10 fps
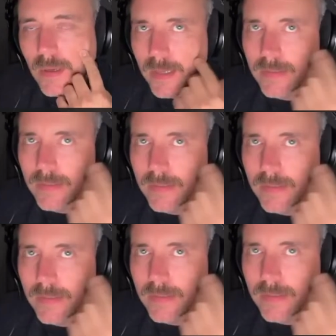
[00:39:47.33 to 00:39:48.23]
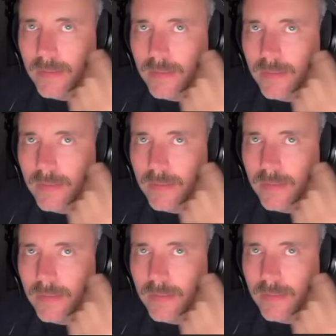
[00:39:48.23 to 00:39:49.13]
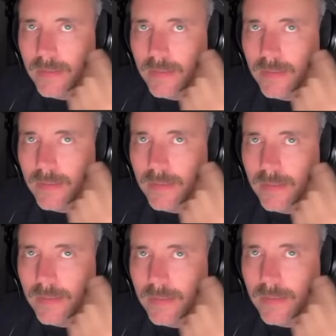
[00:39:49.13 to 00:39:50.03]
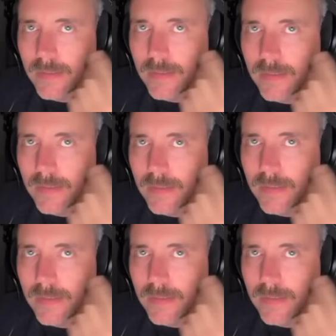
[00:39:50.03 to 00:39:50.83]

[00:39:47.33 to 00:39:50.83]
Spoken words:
and also collaborate with the programmers who were sort of